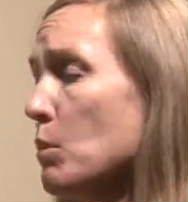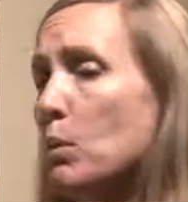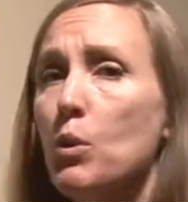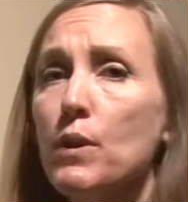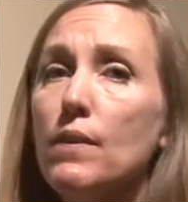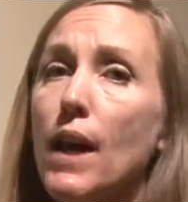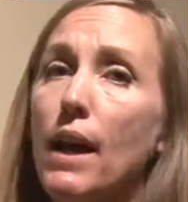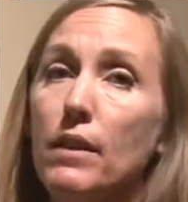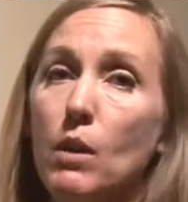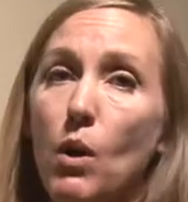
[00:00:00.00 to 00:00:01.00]
But more than
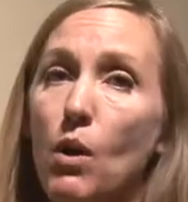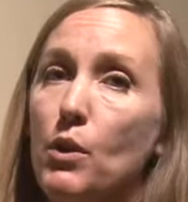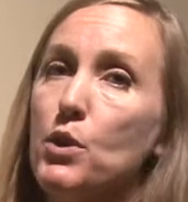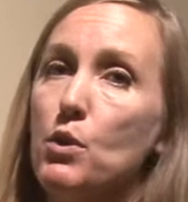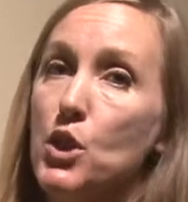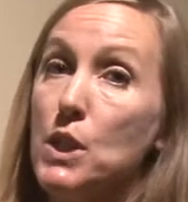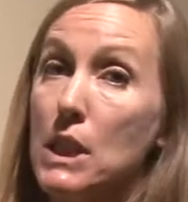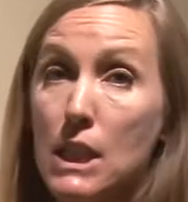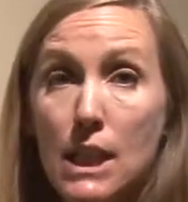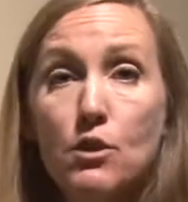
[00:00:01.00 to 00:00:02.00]
that, they were also just
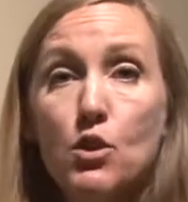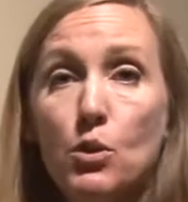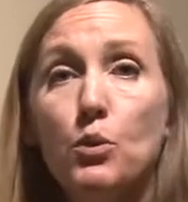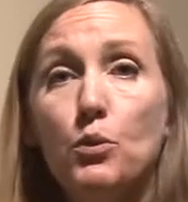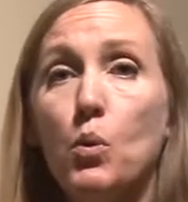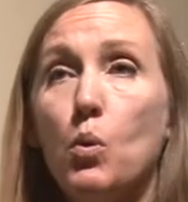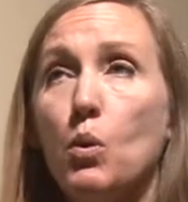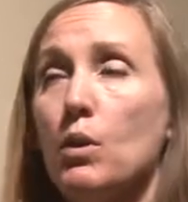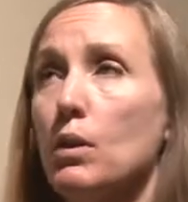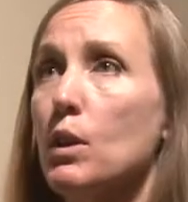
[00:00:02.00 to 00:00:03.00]
essential
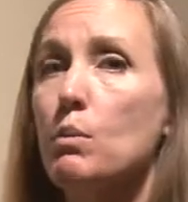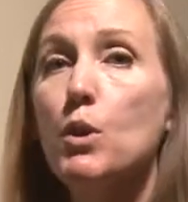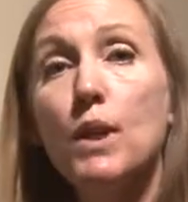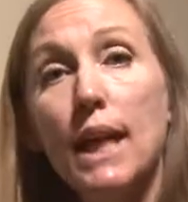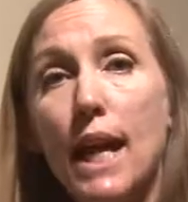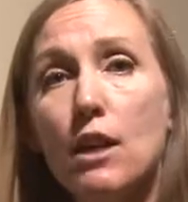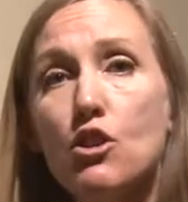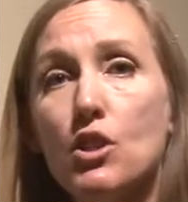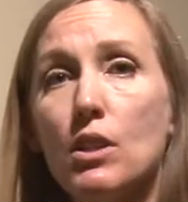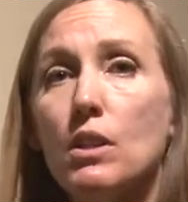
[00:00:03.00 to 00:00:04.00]
for
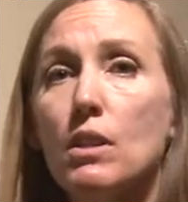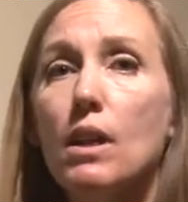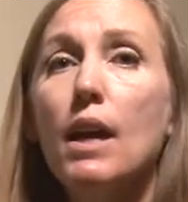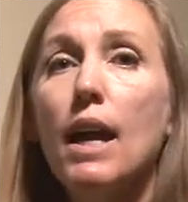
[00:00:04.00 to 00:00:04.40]
communication